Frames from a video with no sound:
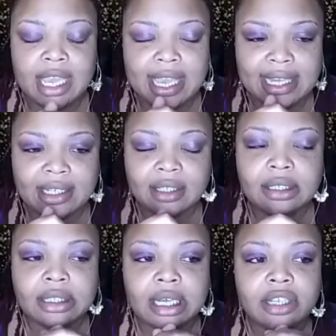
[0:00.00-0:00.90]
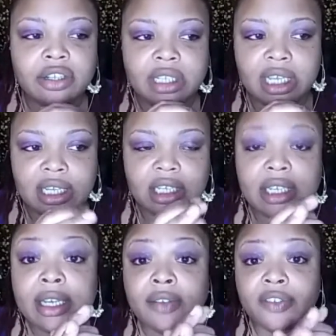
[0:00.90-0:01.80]
And another thing,
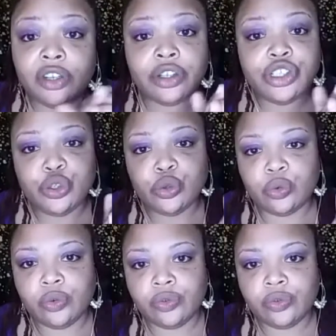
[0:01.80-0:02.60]
live in your truth.